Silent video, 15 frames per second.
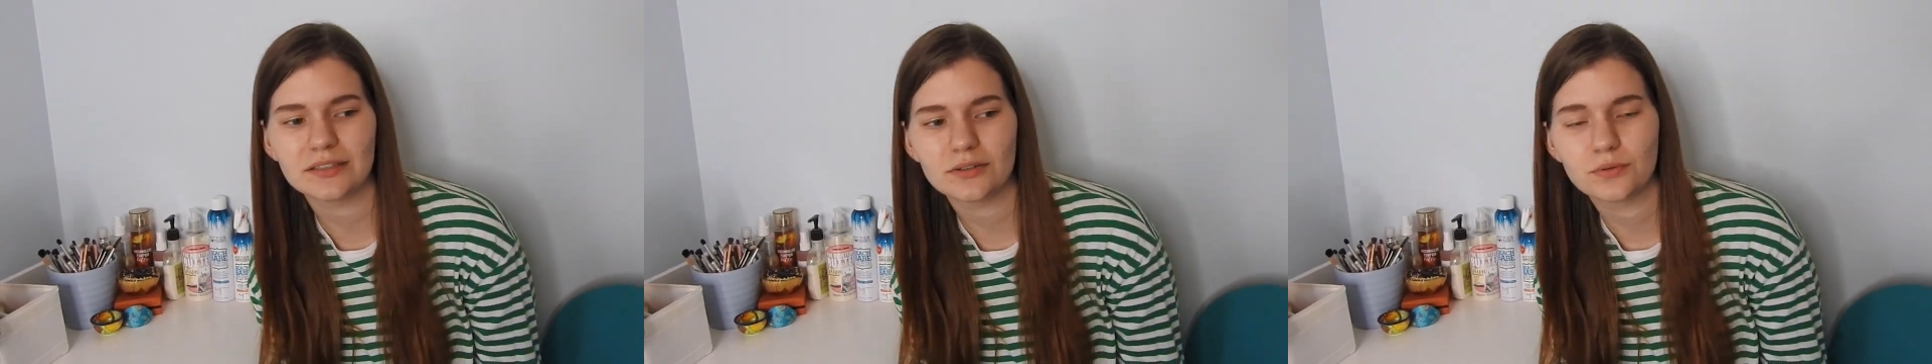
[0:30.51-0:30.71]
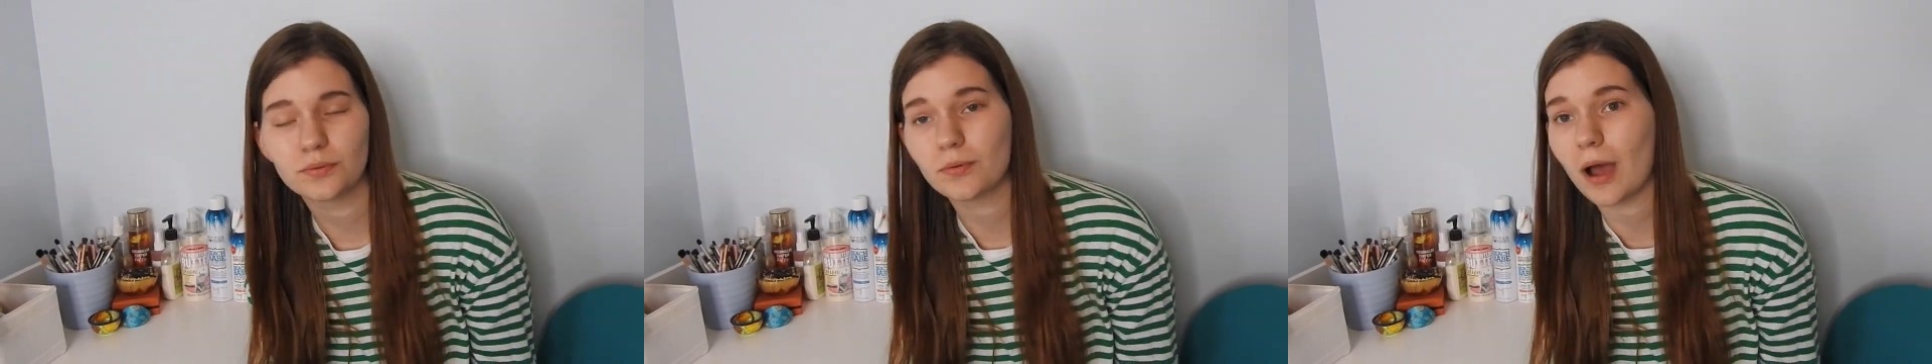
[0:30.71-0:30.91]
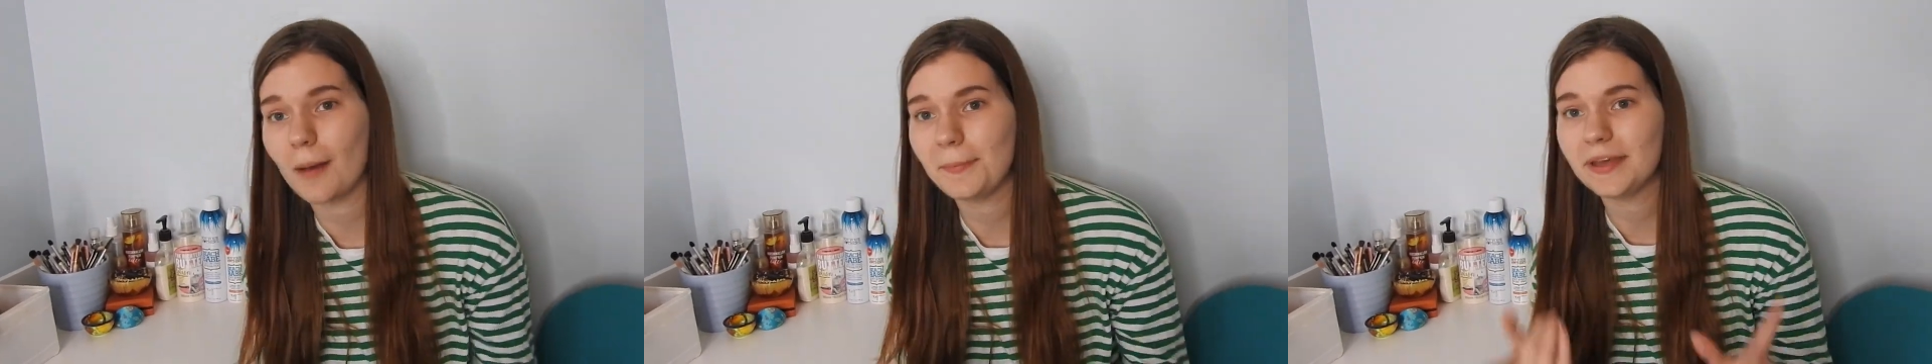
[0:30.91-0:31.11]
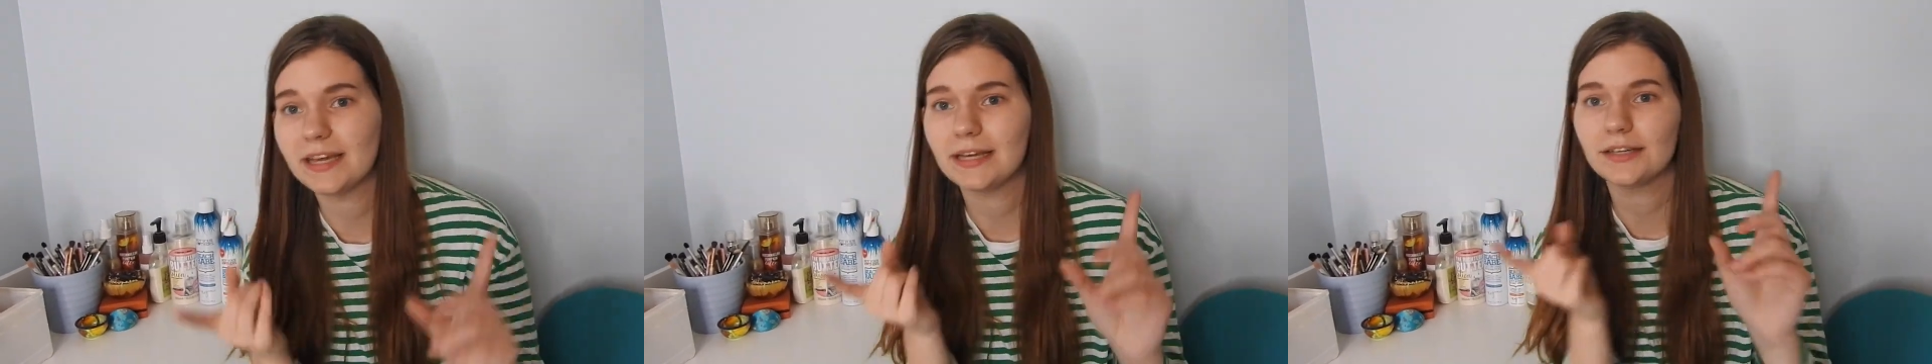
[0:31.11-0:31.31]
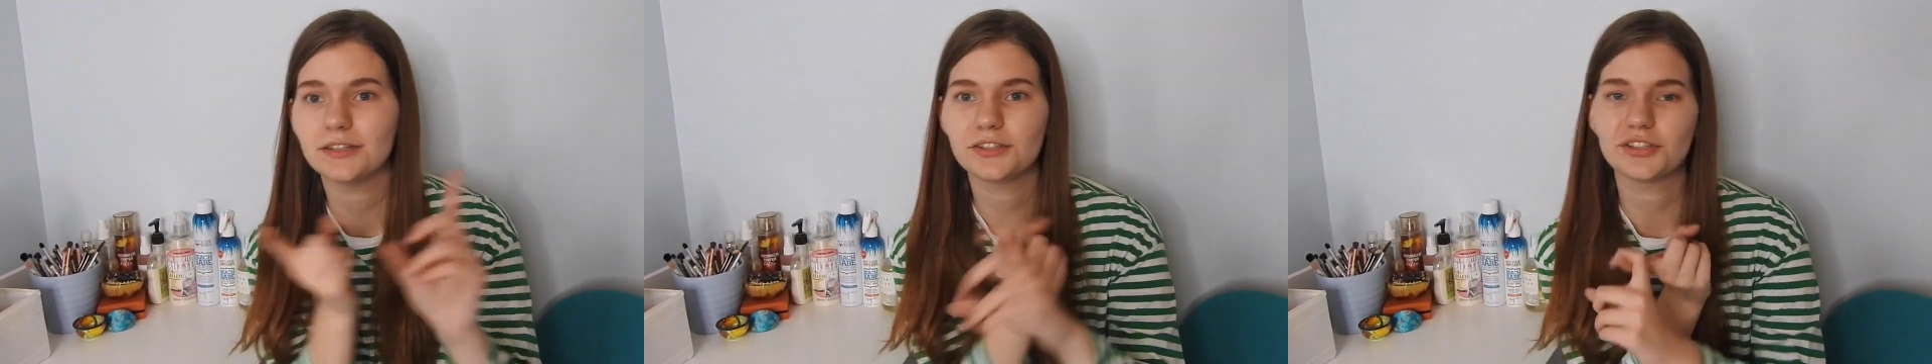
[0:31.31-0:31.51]

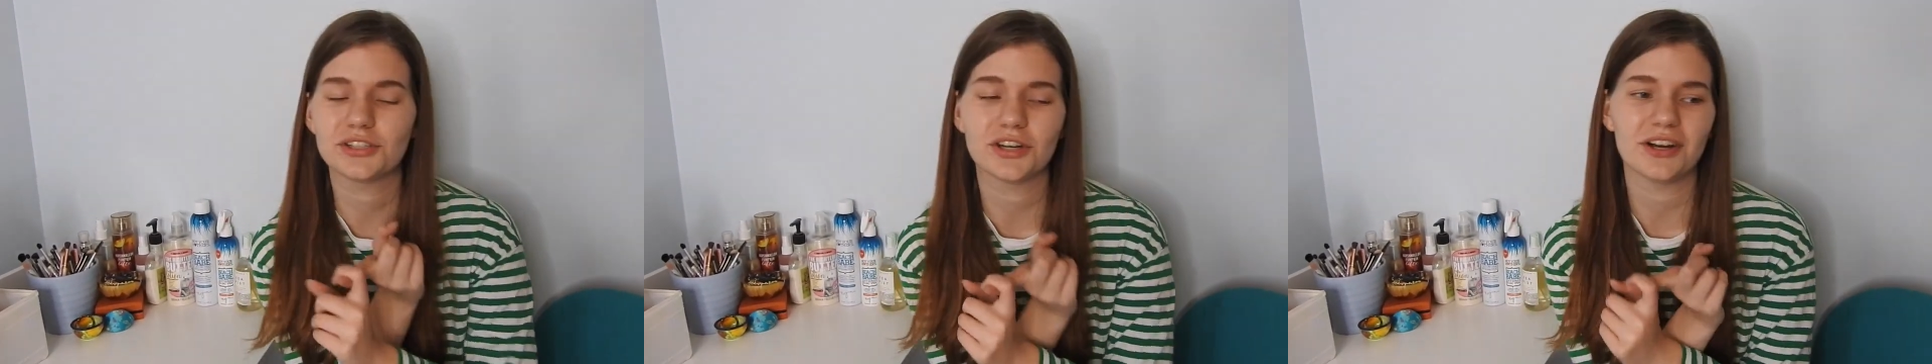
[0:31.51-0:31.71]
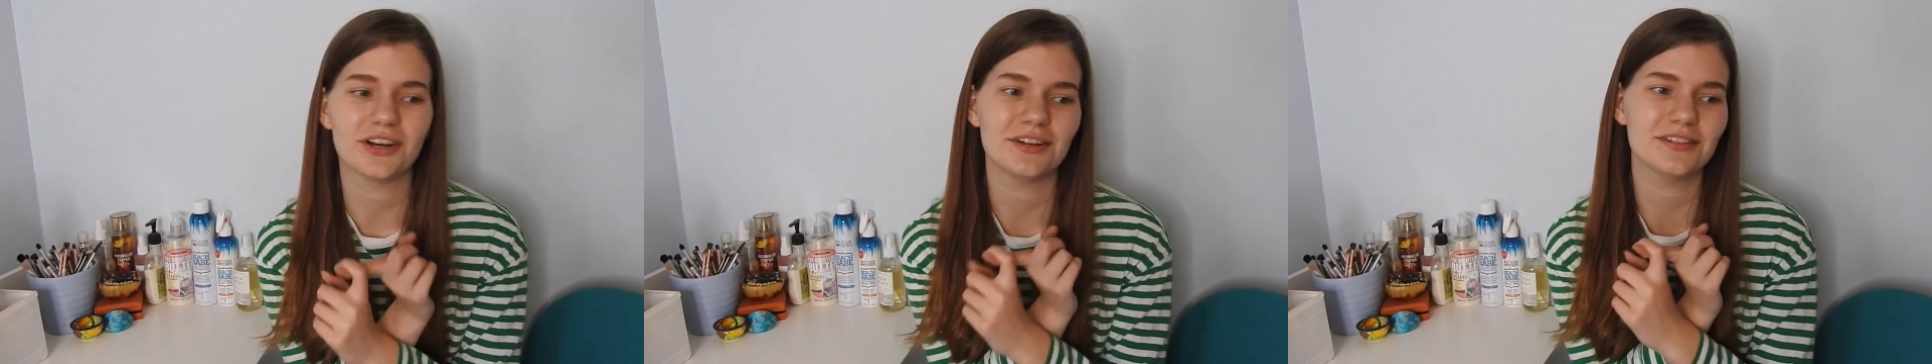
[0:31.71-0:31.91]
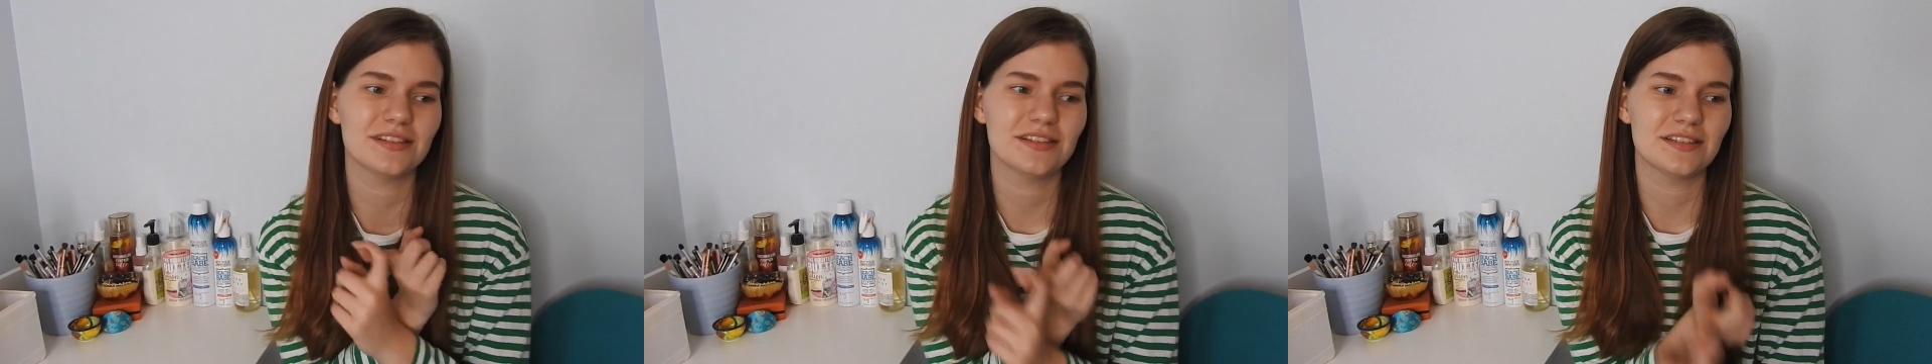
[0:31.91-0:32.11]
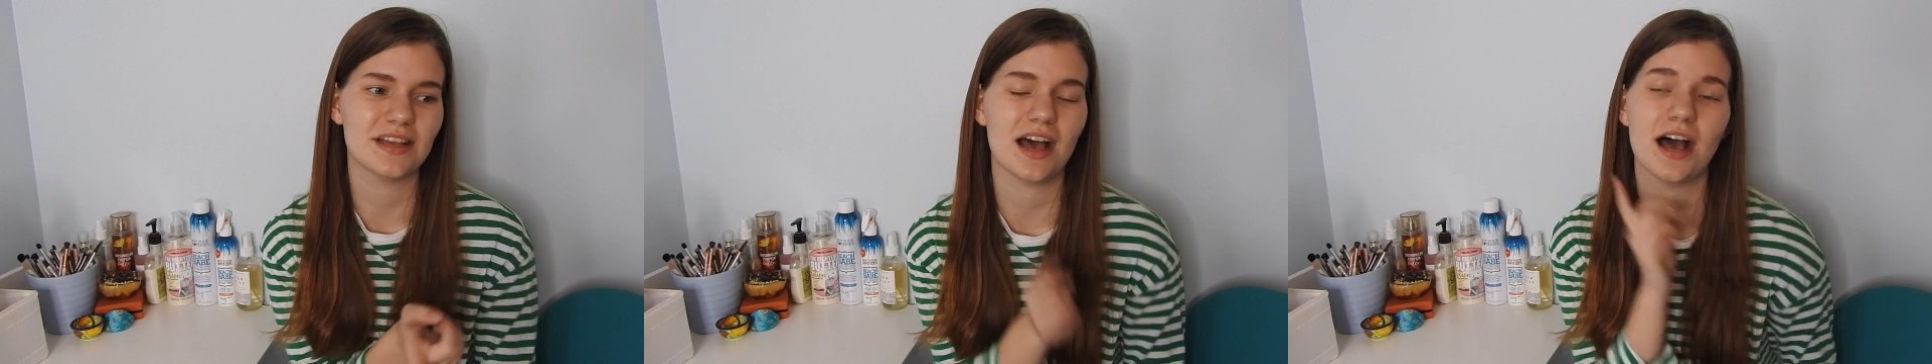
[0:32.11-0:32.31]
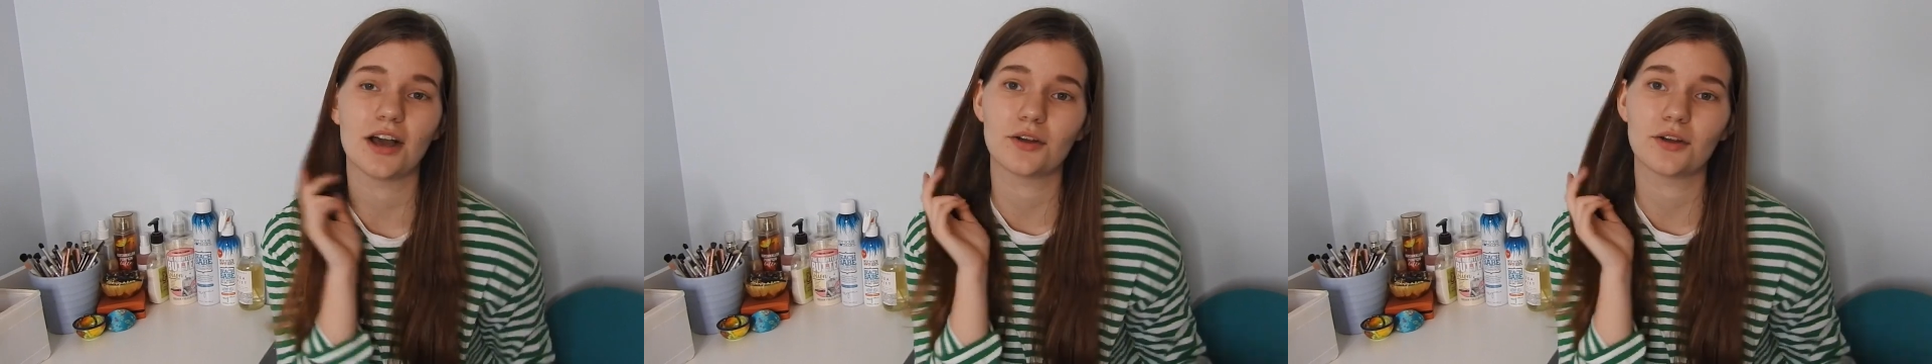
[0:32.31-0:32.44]
cropping shirts,